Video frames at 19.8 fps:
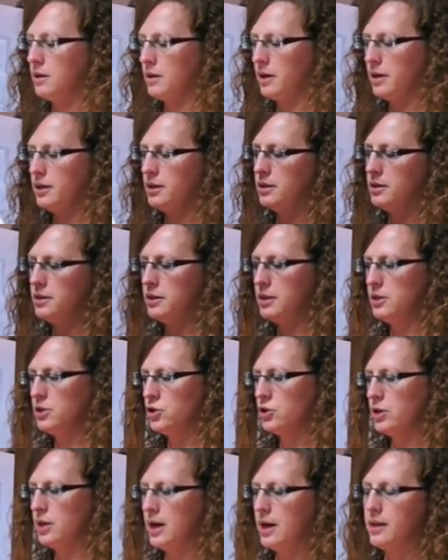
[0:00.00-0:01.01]
I just
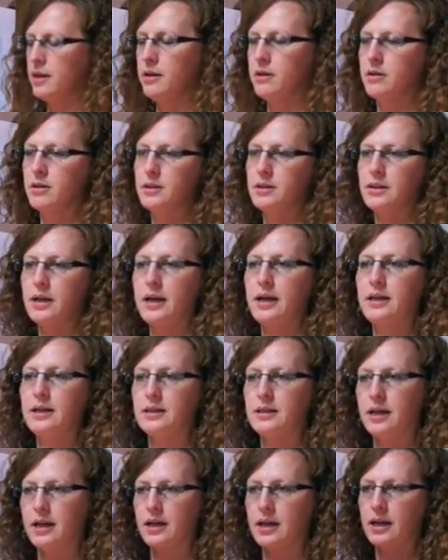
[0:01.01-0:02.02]
cinch it on there as tight
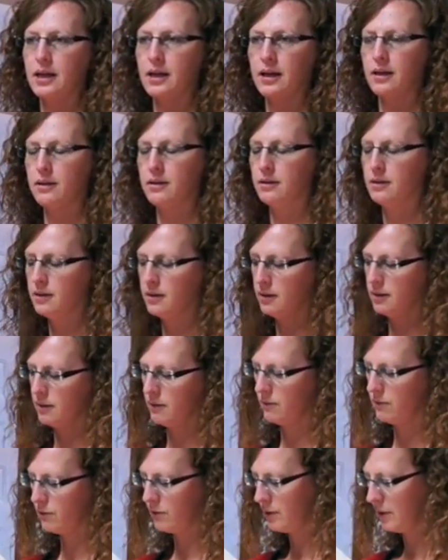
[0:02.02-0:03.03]
as I can
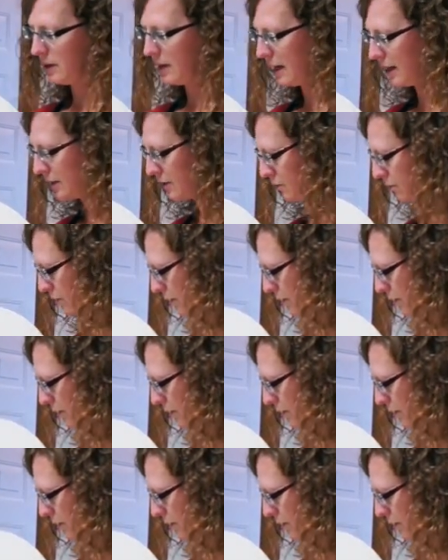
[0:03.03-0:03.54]
for the next